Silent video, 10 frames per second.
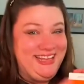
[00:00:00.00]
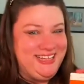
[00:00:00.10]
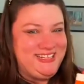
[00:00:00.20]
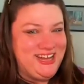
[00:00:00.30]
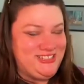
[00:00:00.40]

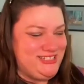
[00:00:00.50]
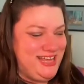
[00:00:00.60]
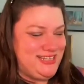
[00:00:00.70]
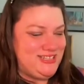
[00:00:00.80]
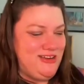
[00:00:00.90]
Dr.
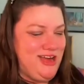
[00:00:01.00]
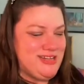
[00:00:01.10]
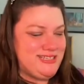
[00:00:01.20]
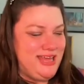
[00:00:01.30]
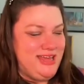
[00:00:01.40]
Dennis
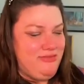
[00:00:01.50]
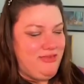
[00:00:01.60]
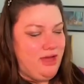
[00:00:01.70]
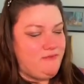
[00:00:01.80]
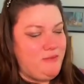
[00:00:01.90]
Gross, the
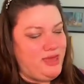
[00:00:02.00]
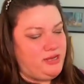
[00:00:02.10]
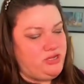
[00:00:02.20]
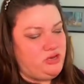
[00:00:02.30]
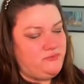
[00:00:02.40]
Alpha Beta
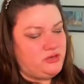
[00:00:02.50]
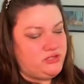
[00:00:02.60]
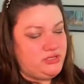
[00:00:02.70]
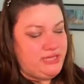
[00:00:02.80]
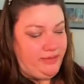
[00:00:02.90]

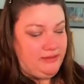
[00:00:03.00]
Universal Daily